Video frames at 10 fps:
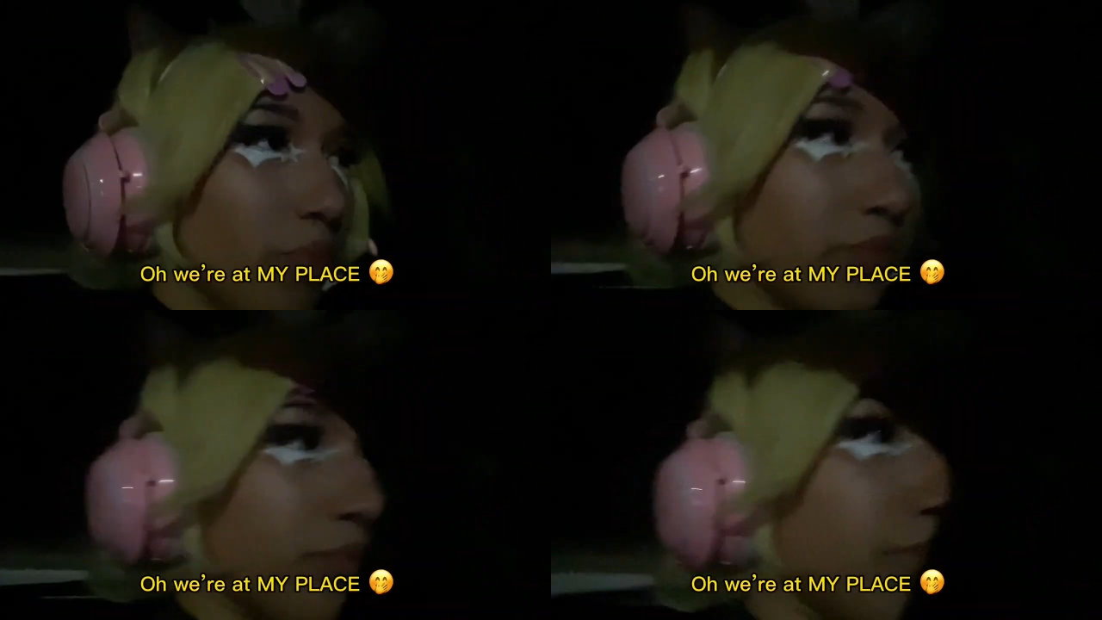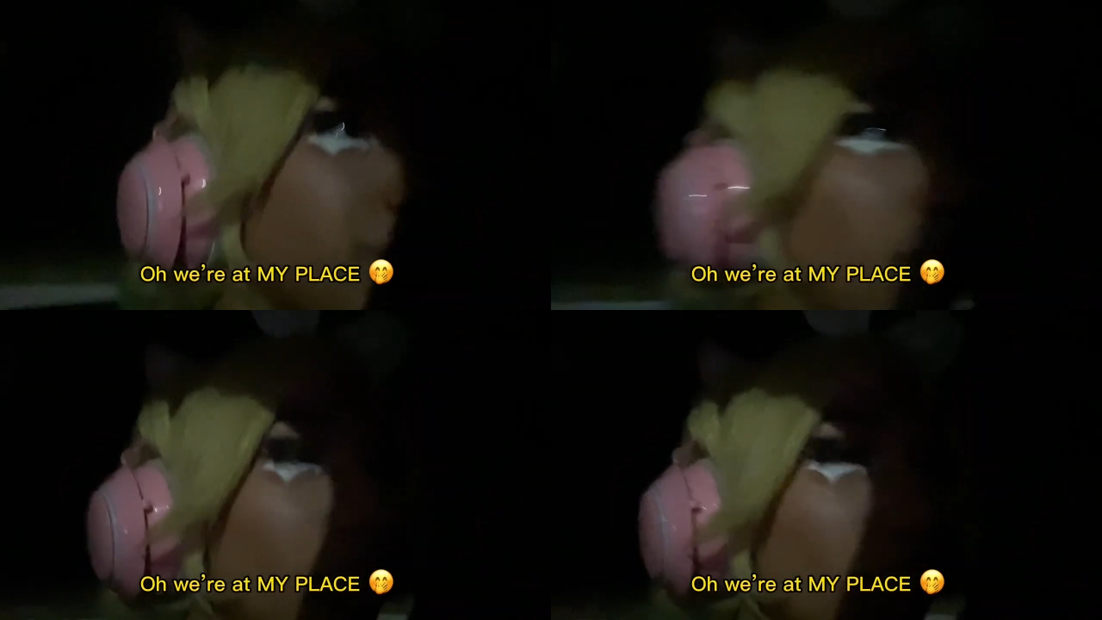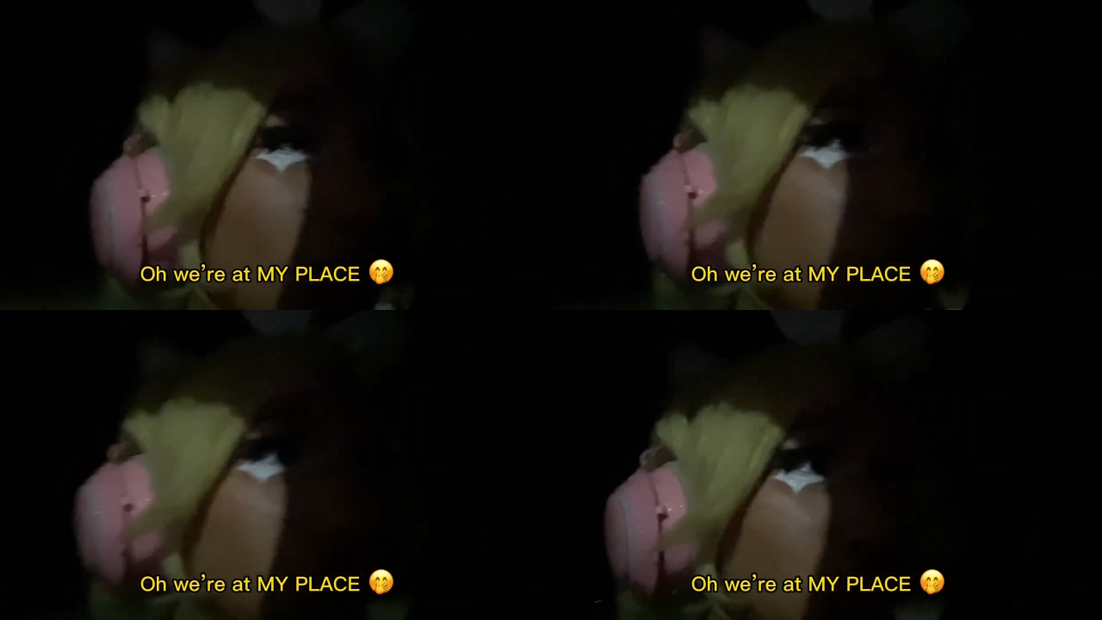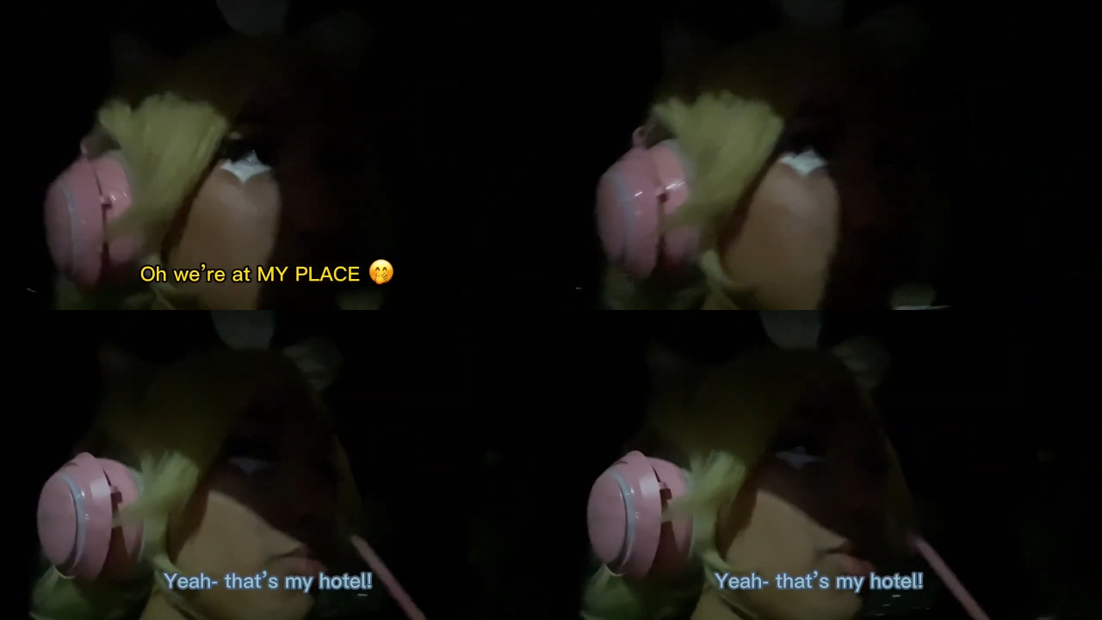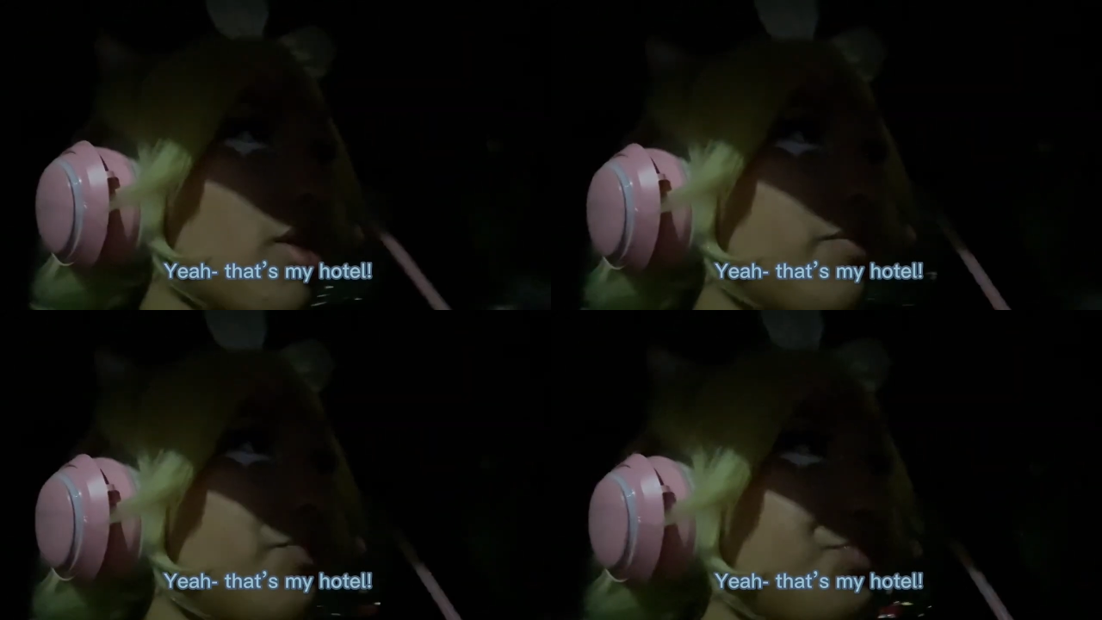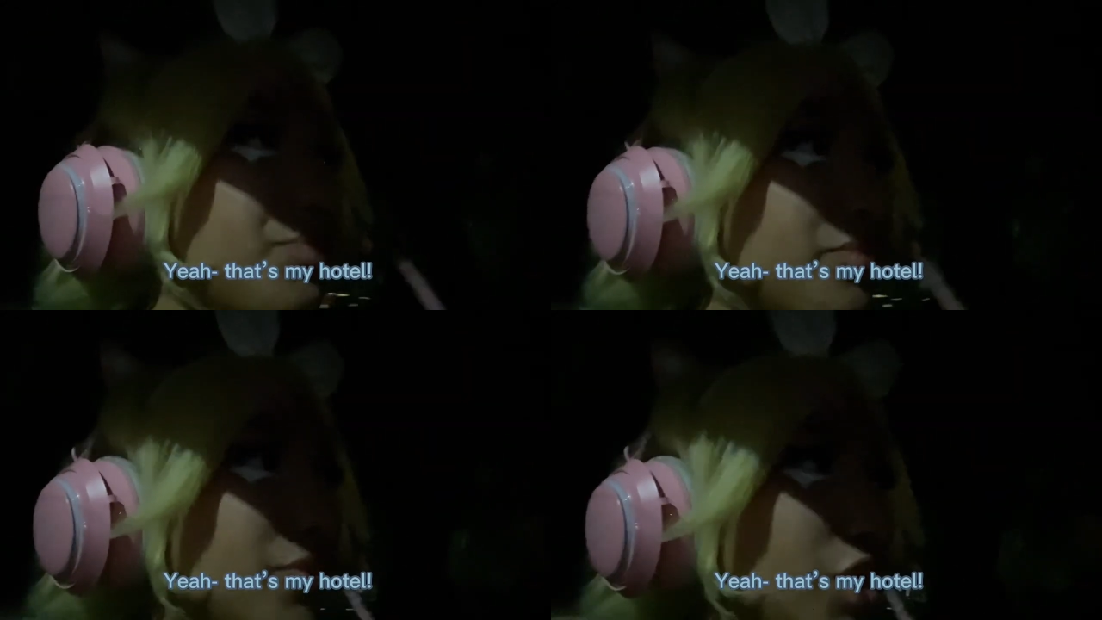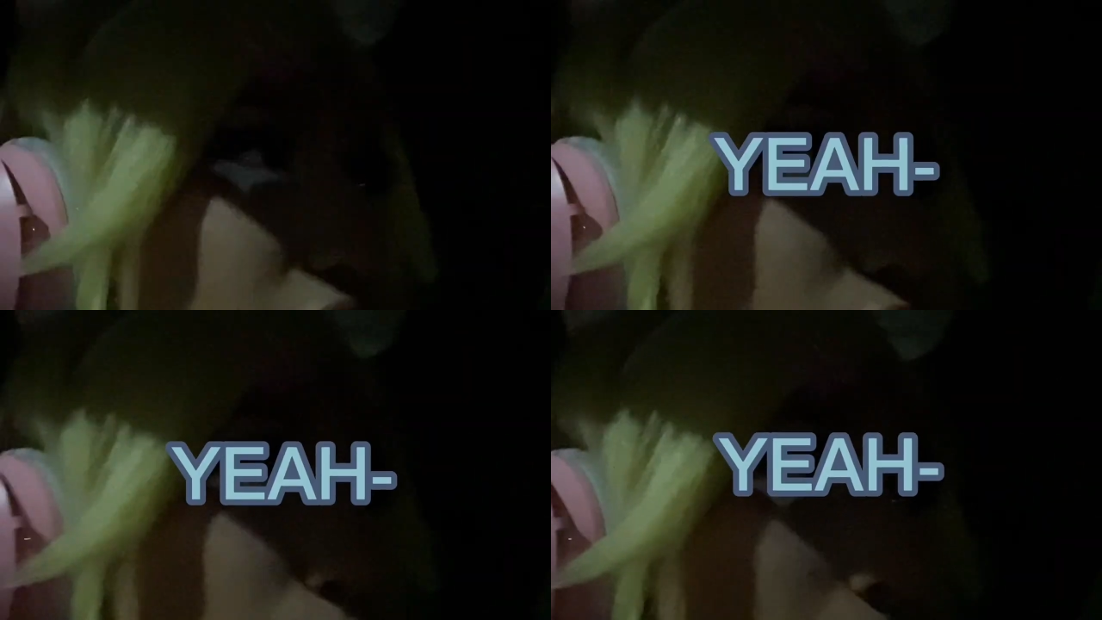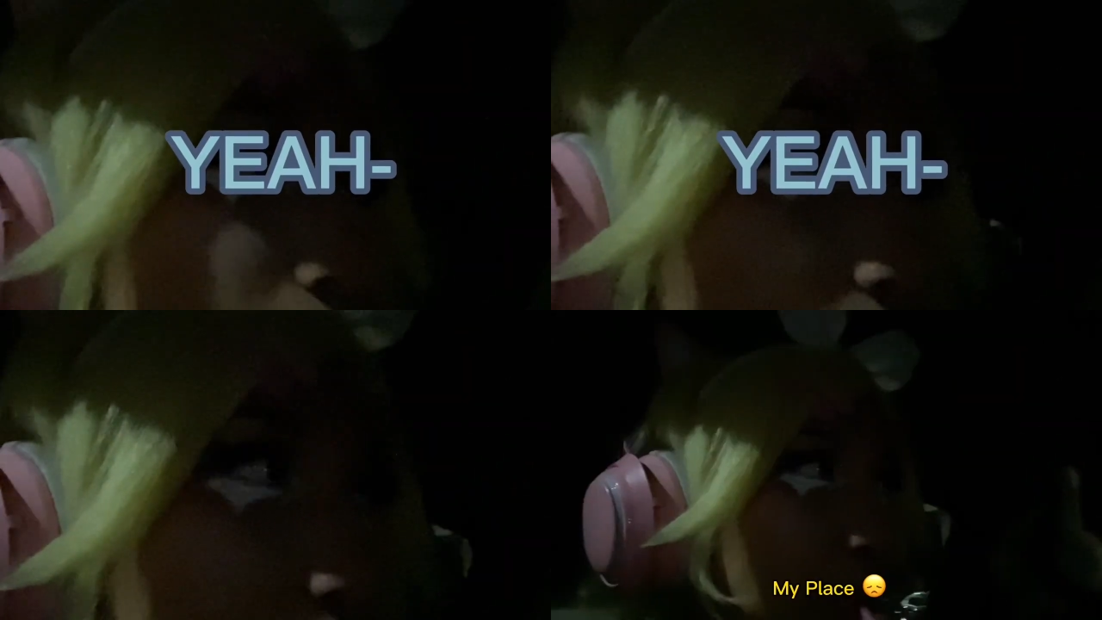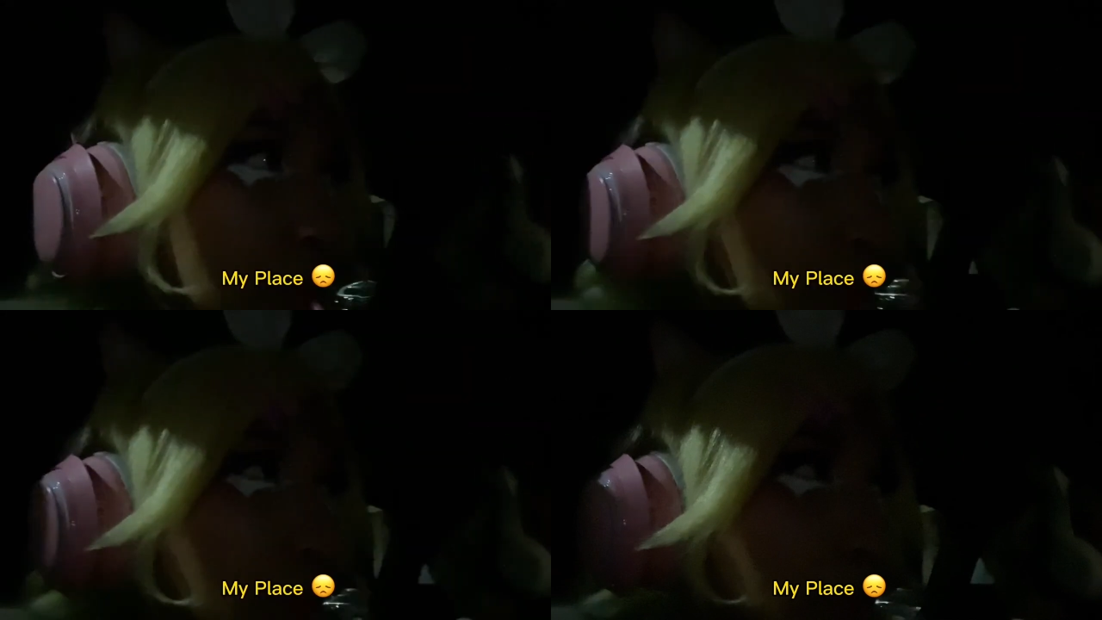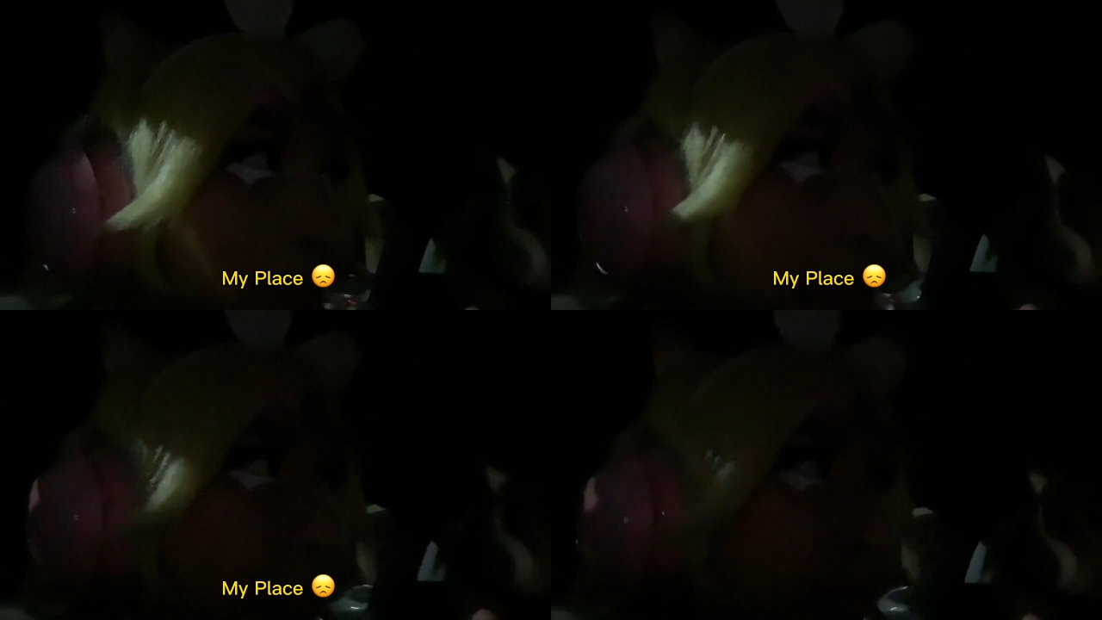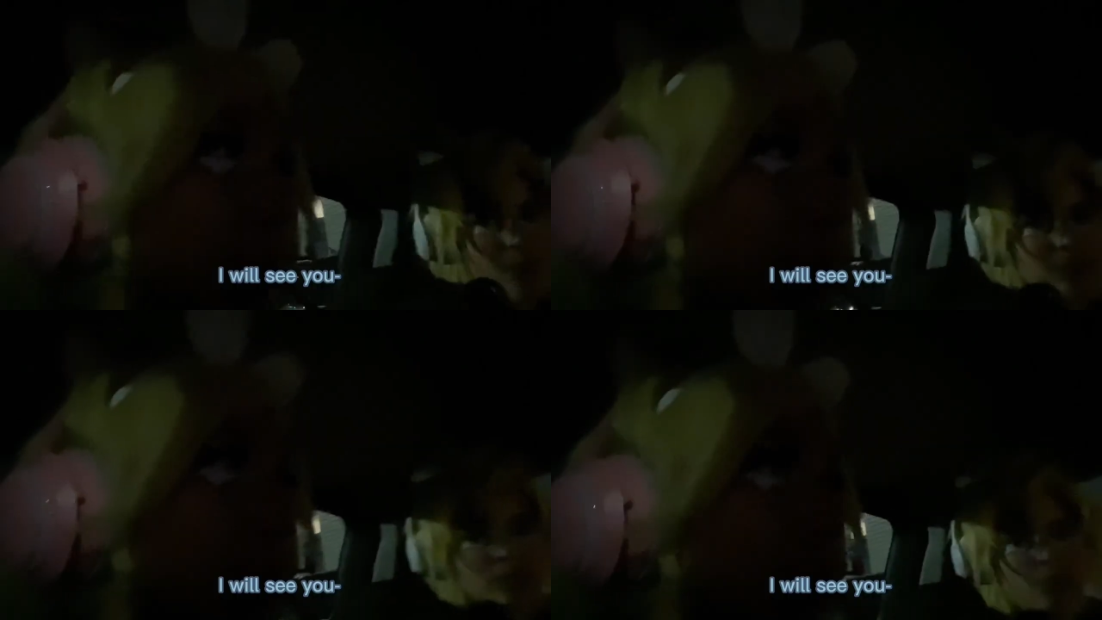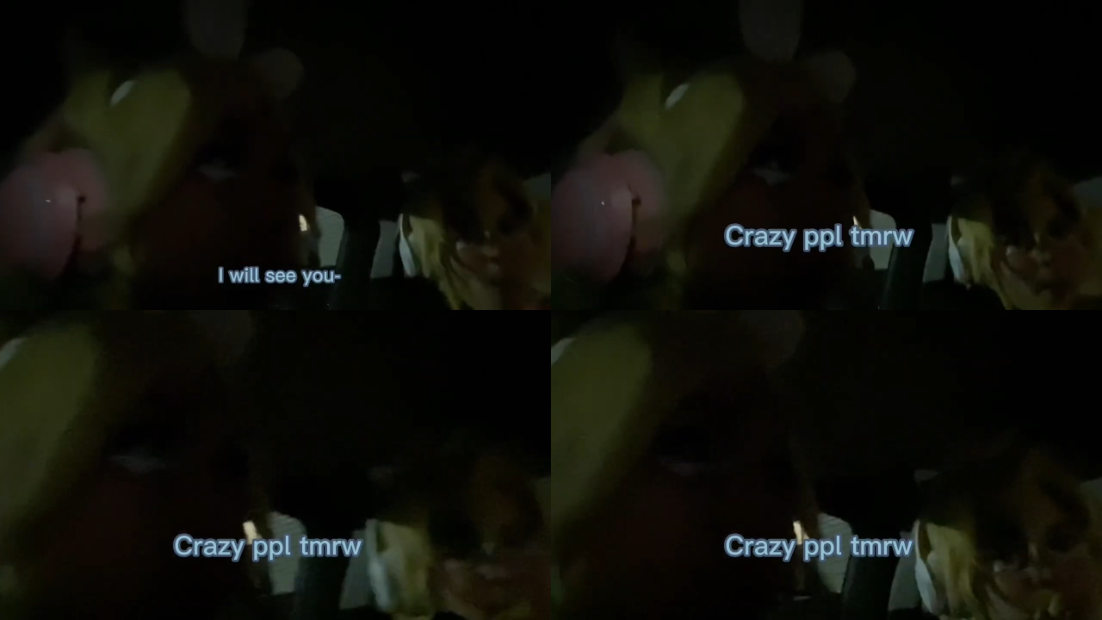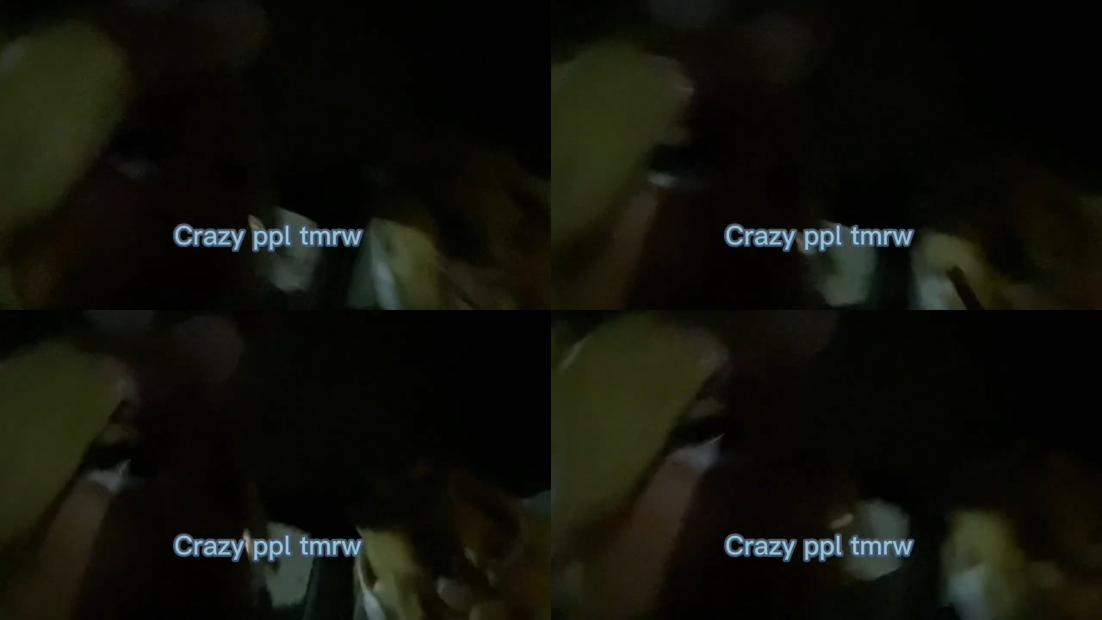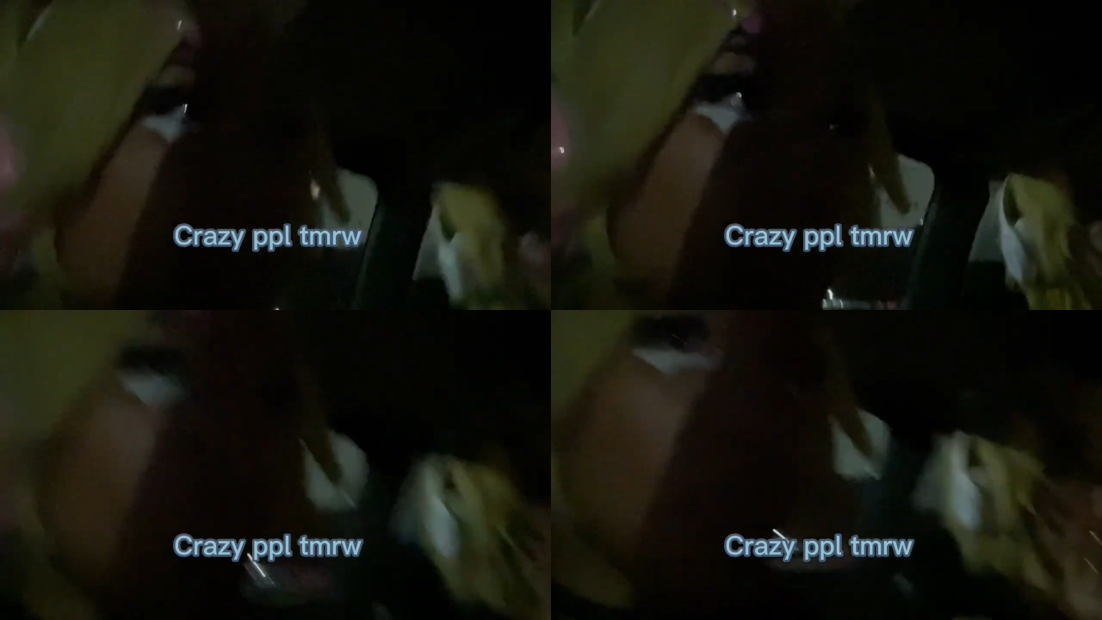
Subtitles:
(no speaker visible)